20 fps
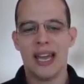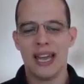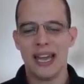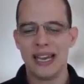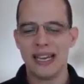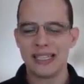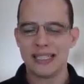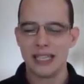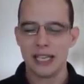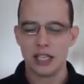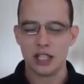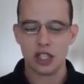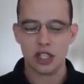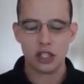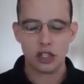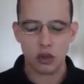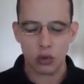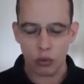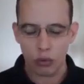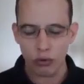It is
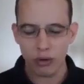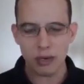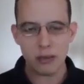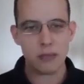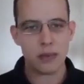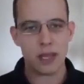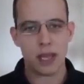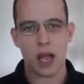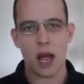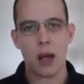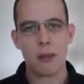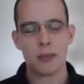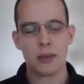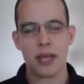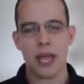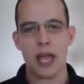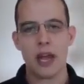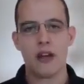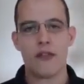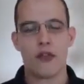extremely
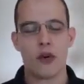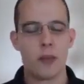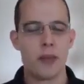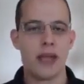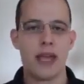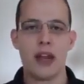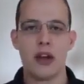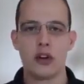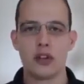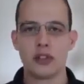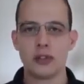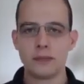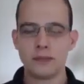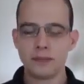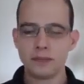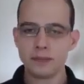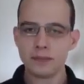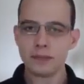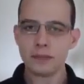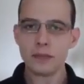complicated for beginners.
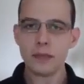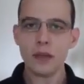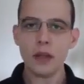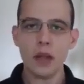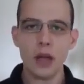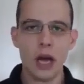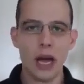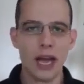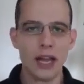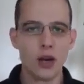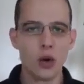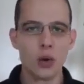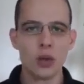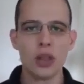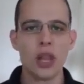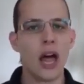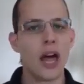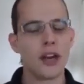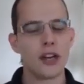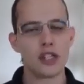I know a
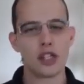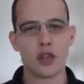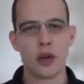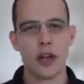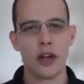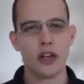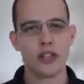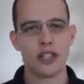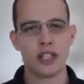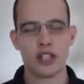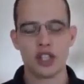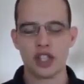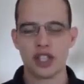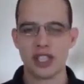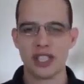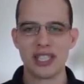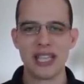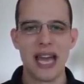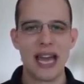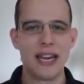lot of traders that just
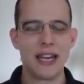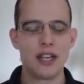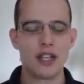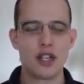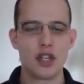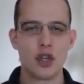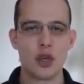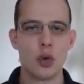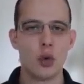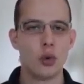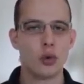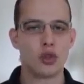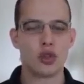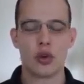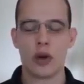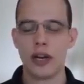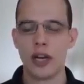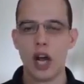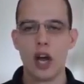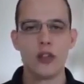decided to
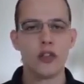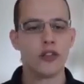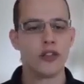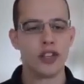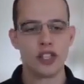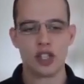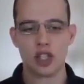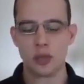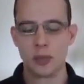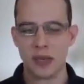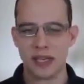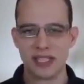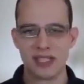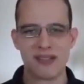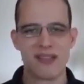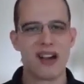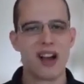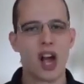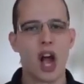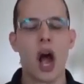trade other things just because
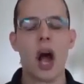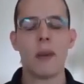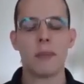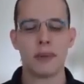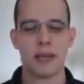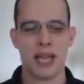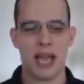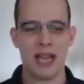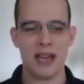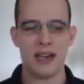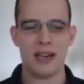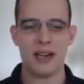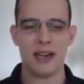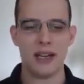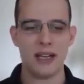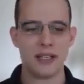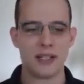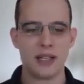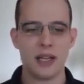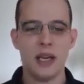of how complicated
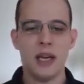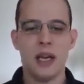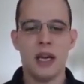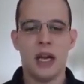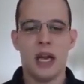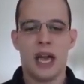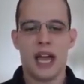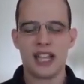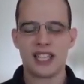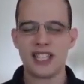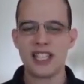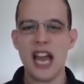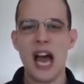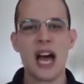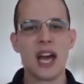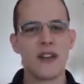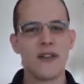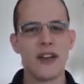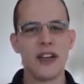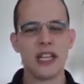it is. It's
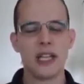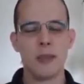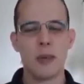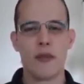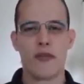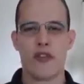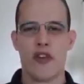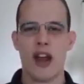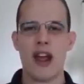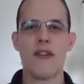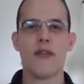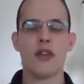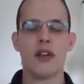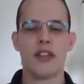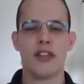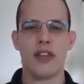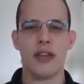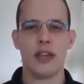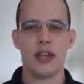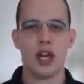not available for
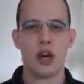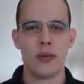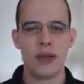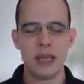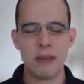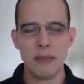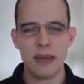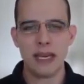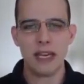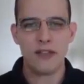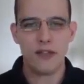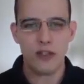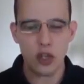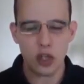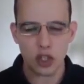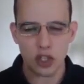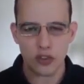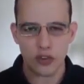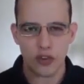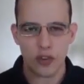everything. E-mini
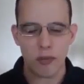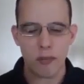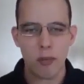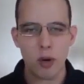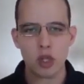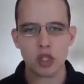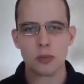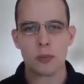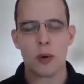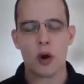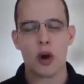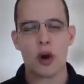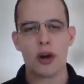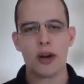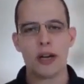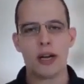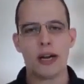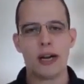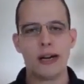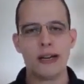futures for the most
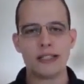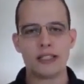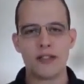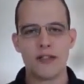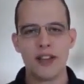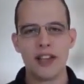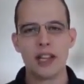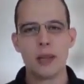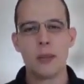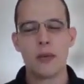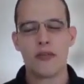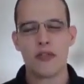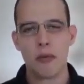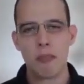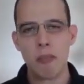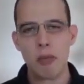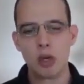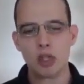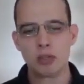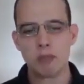part is available for
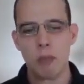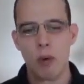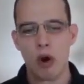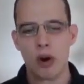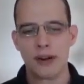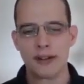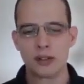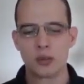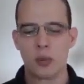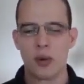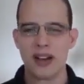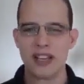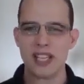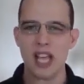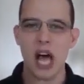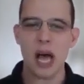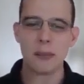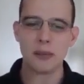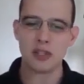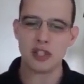most markets, whereas
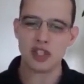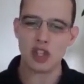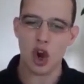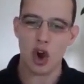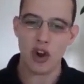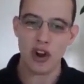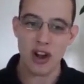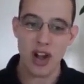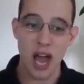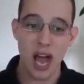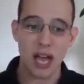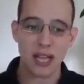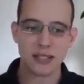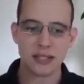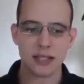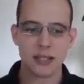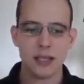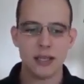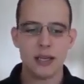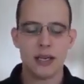options are
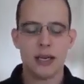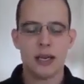not.